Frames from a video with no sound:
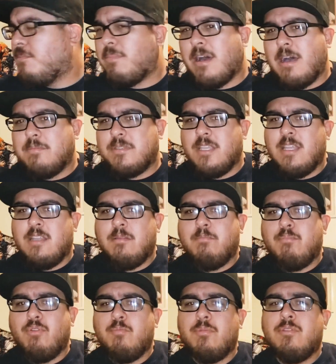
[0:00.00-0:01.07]
pops,
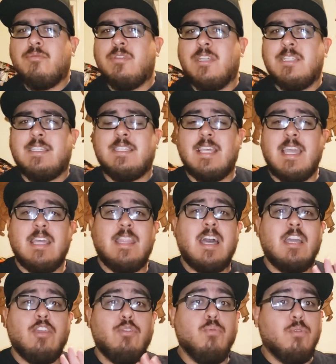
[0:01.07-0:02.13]
and Boomloot did say
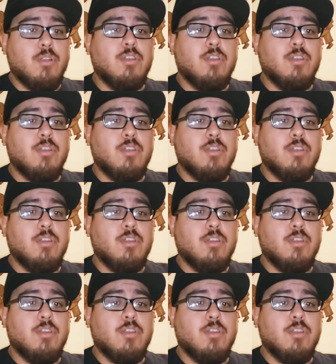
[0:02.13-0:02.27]
that you